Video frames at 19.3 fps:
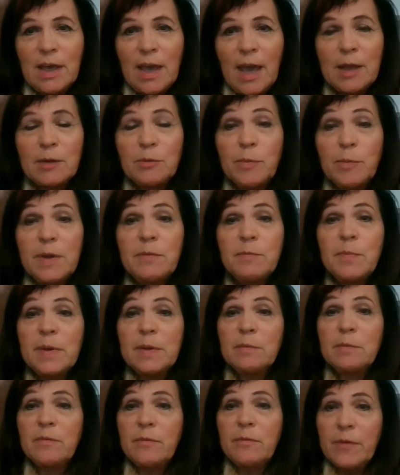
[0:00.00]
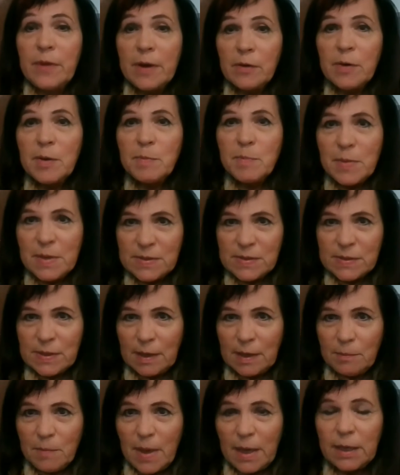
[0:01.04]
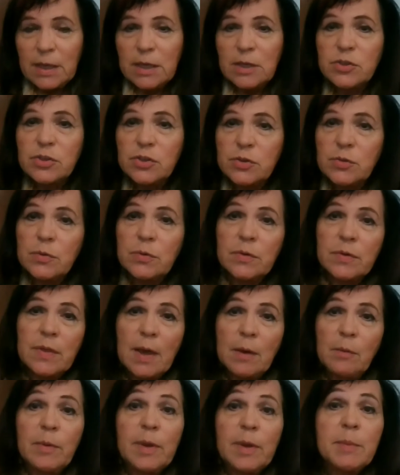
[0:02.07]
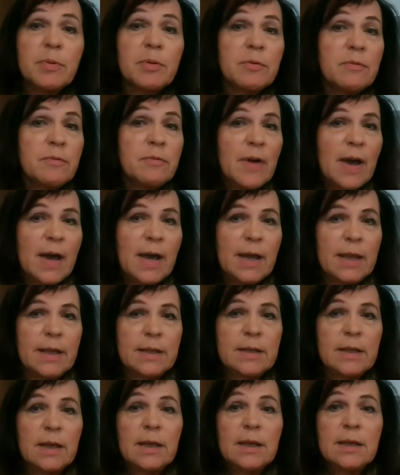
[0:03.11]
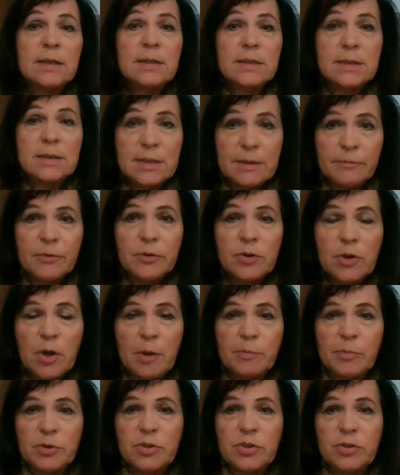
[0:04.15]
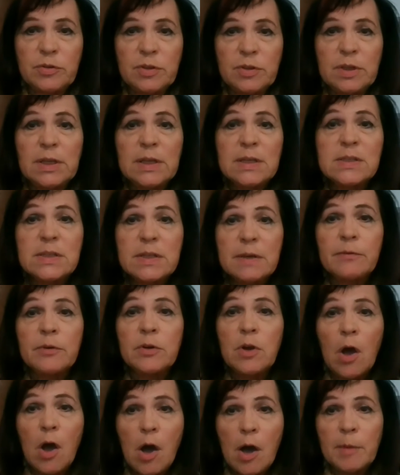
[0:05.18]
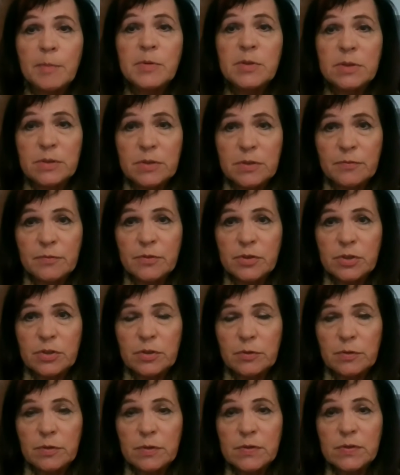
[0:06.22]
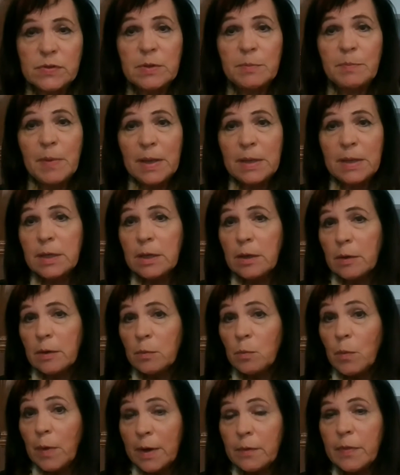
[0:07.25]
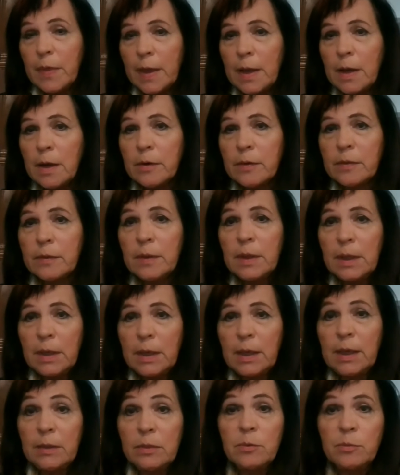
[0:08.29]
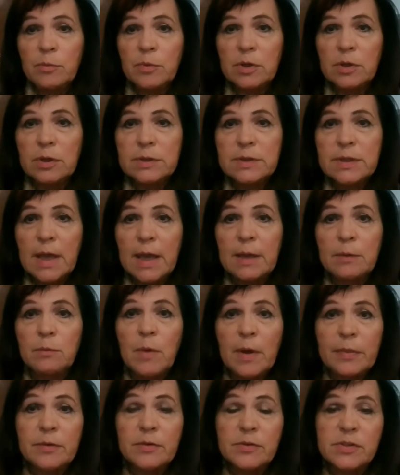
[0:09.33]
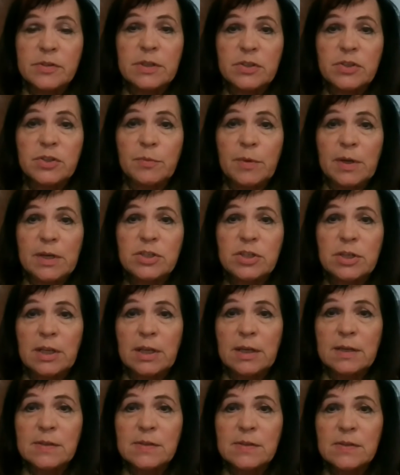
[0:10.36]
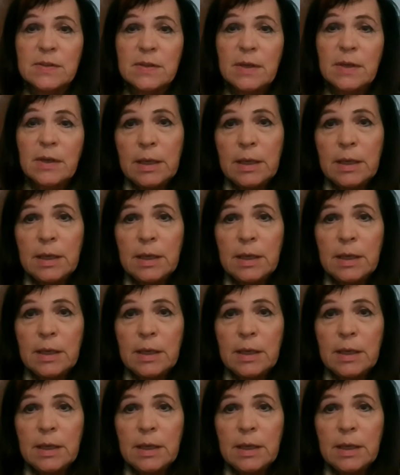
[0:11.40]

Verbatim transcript: And we've been very busy making sure that we provide different opportunities, different options for students depending on where they are in the world and what their situation is.